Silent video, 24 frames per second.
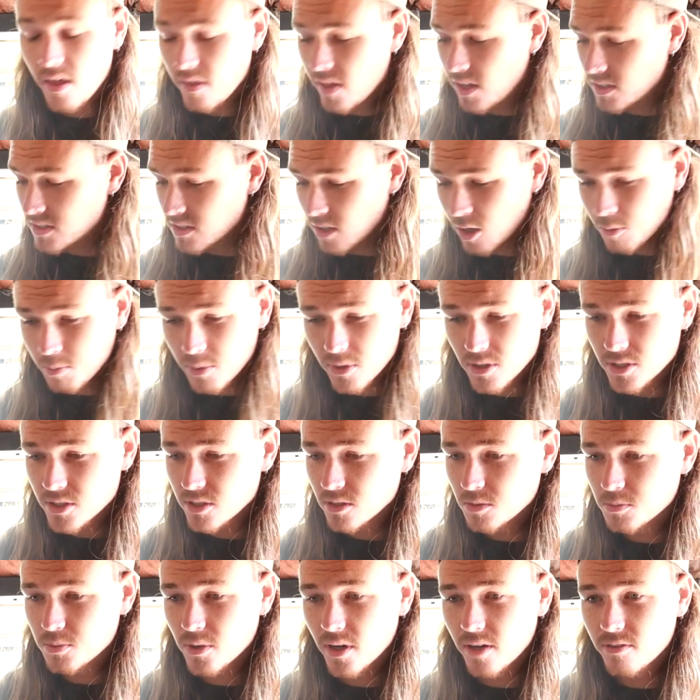That's all
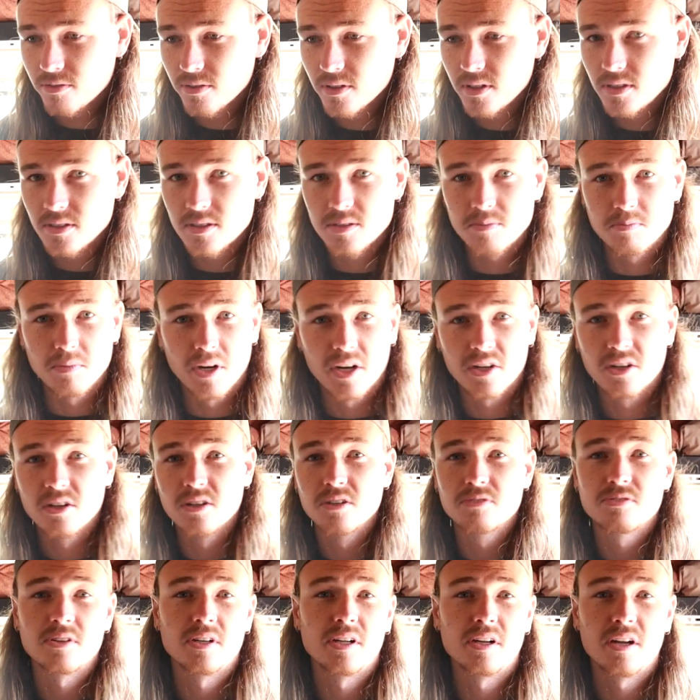personal preference. My
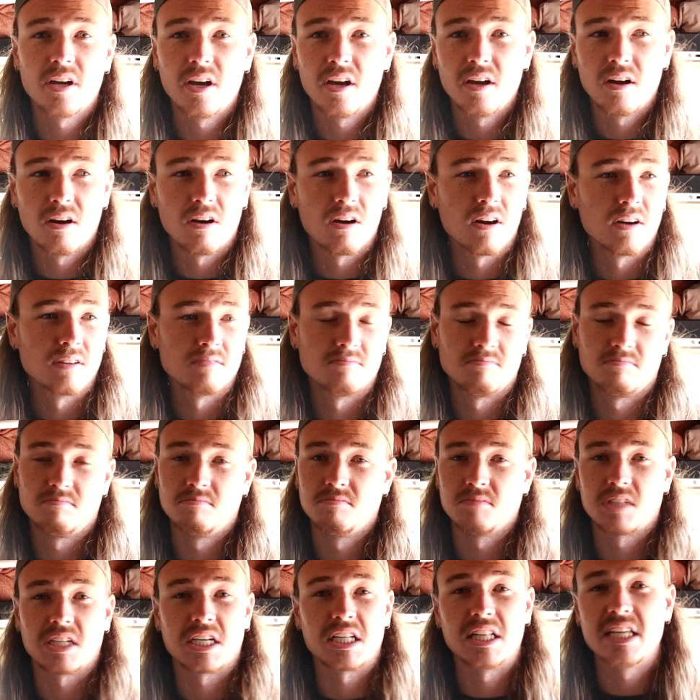girlfriend and I aren't
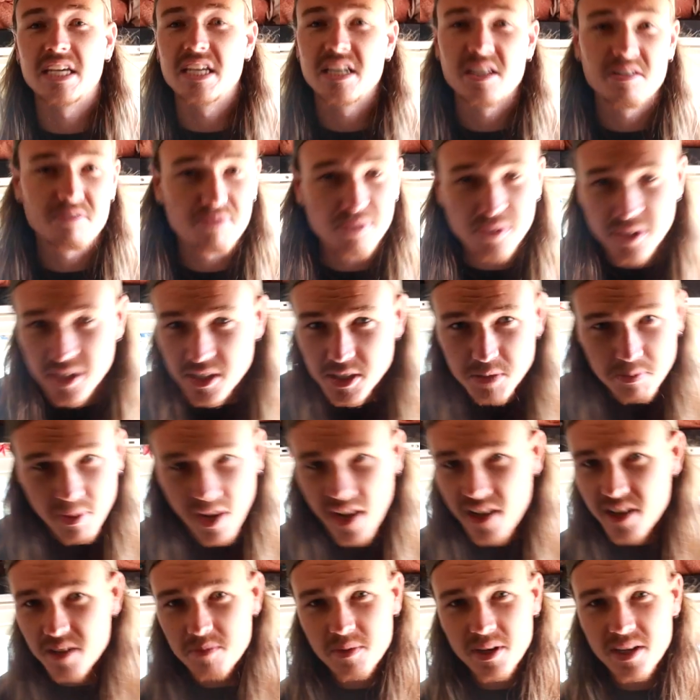clean freaks
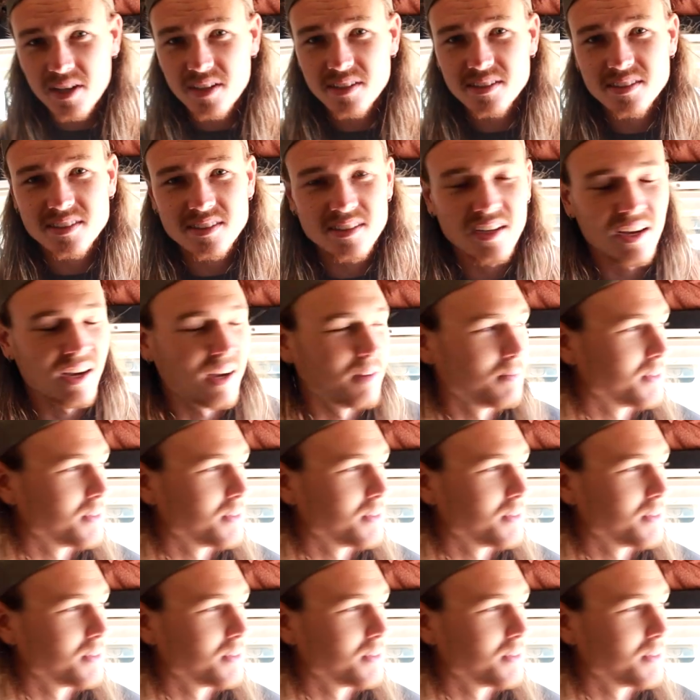by any means,